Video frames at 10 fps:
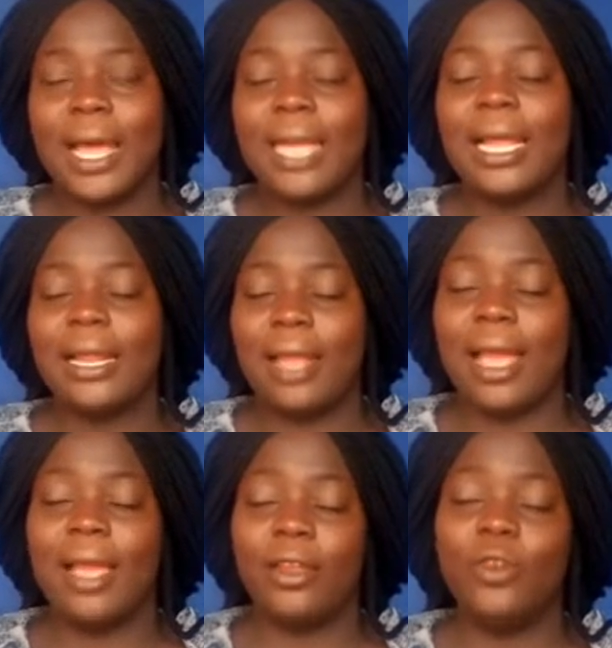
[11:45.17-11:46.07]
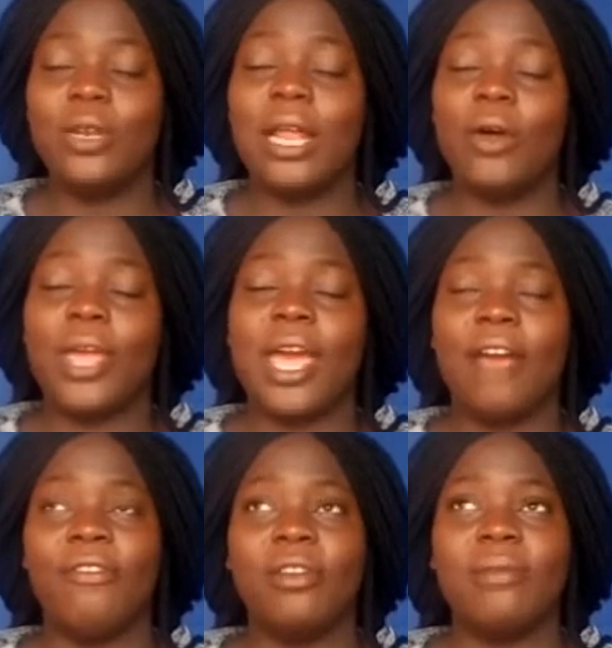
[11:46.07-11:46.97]
and I, I know that okay, I
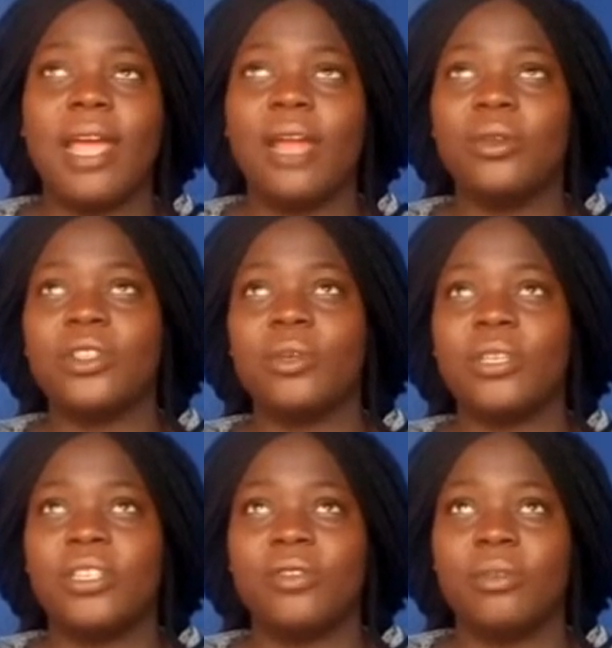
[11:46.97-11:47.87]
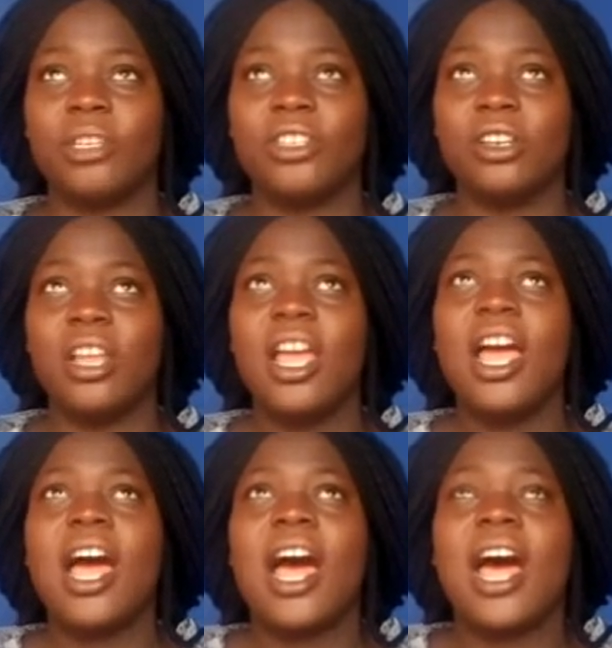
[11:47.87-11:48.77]
filled my head with so much information,
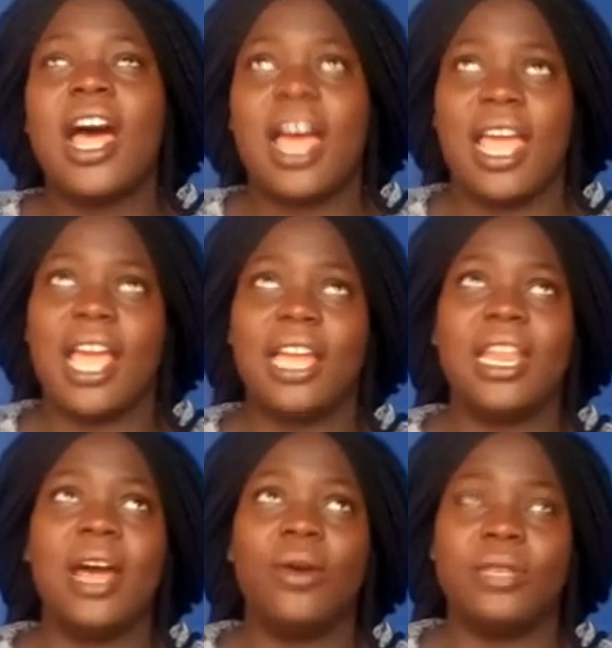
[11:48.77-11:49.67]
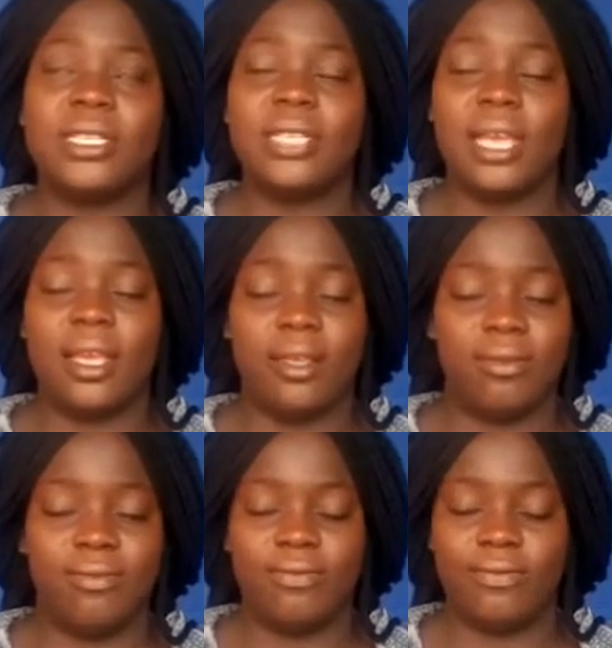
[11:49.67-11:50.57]
I can now say
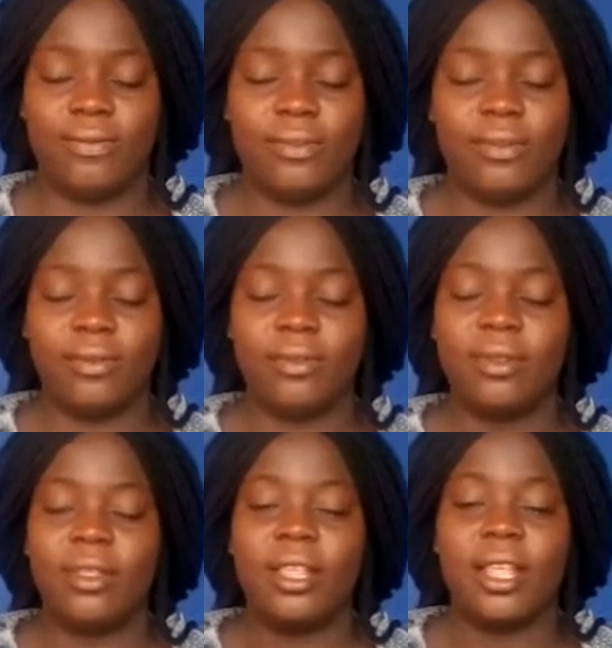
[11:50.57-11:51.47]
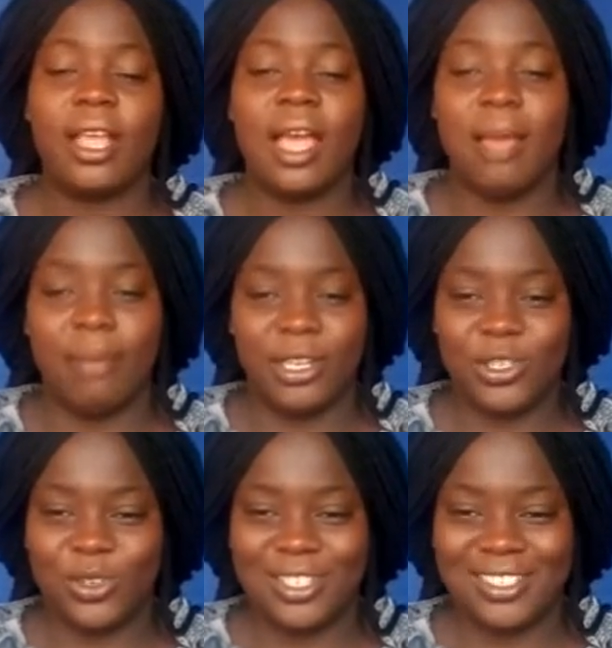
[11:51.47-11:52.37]
I'm
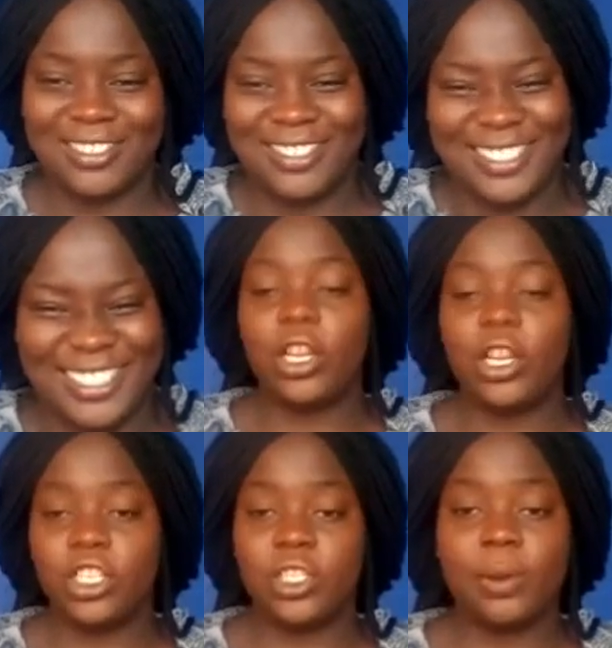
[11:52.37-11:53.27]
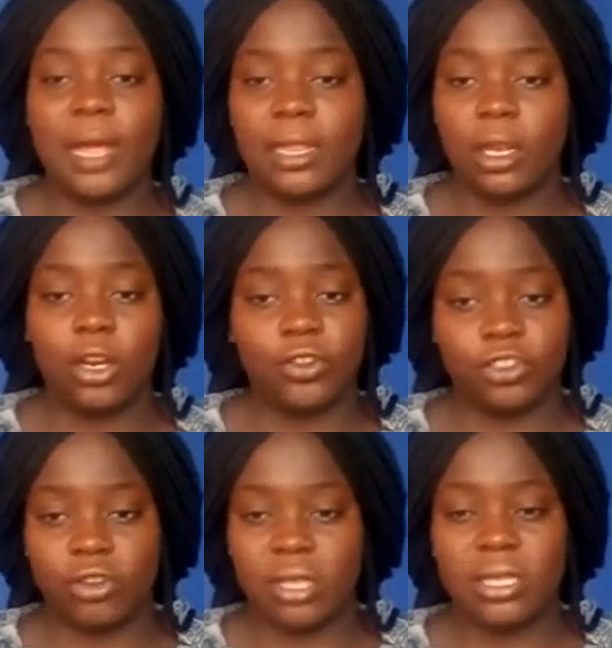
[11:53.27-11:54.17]
matured. Relationship has a lot of
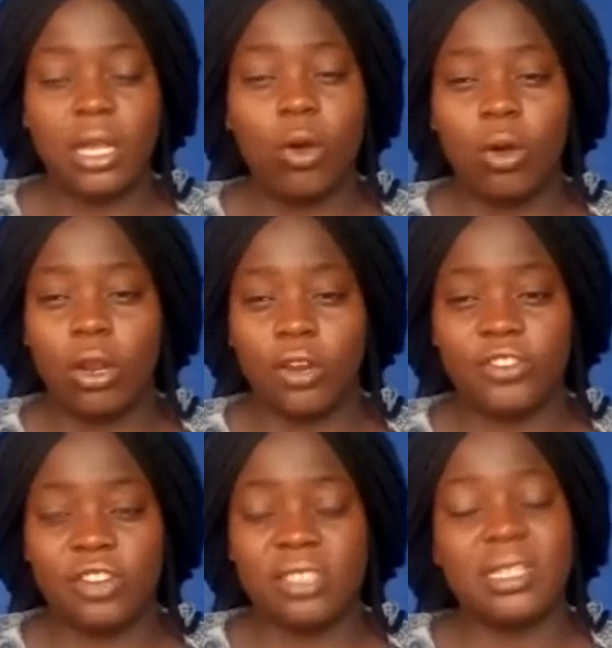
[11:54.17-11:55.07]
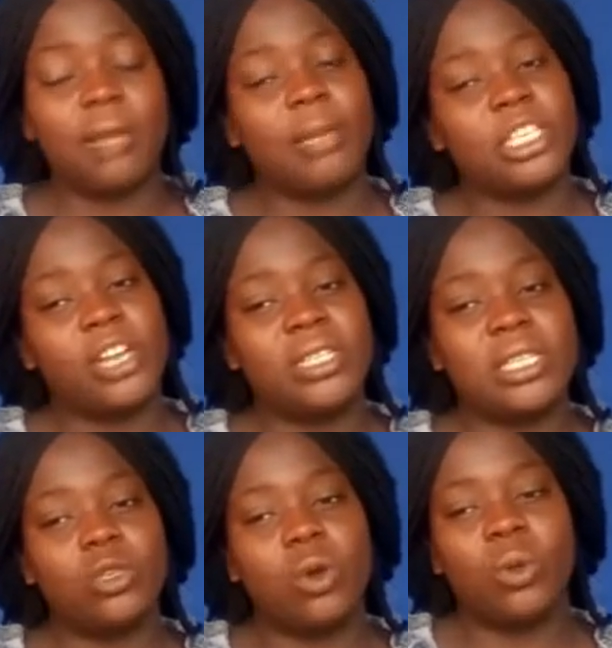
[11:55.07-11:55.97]
stress, a whole lot of stress. Now maturity
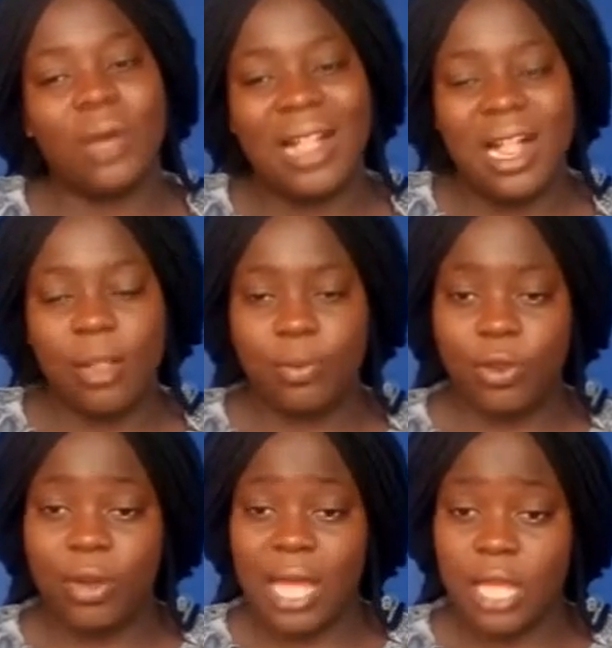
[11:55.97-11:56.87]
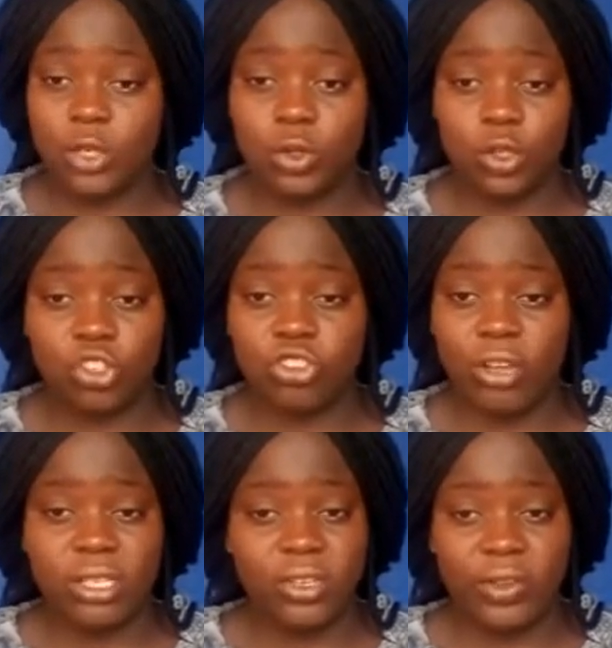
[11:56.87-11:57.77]
is what will help you handle those
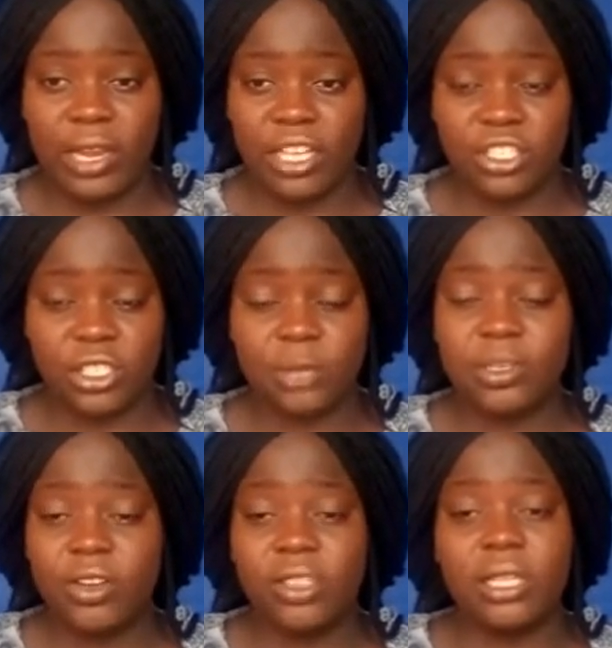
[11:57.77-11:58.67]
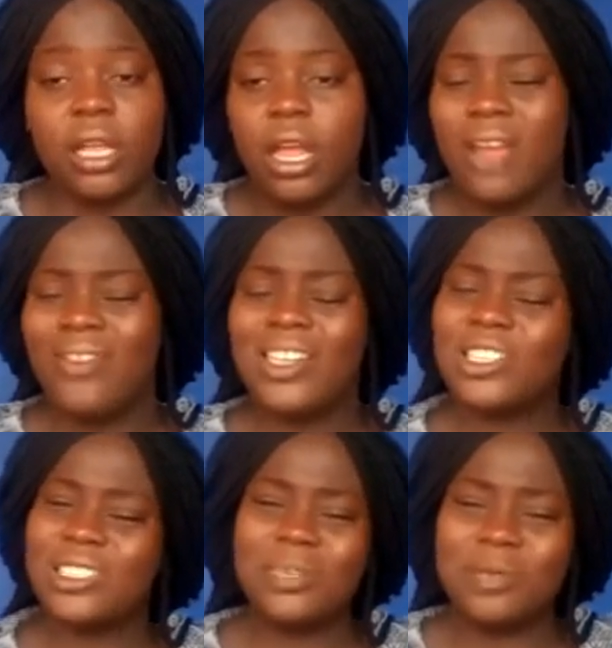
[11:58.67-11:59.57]
stress in relationships. Seriously,
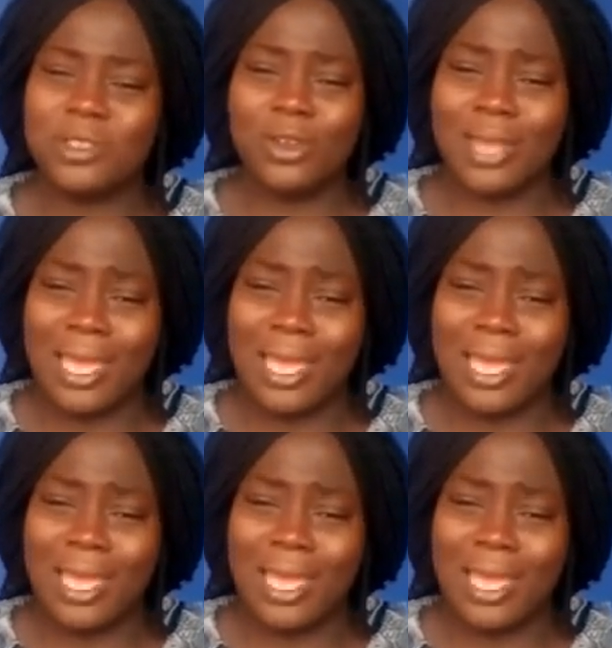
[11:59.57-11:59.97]
relationship is not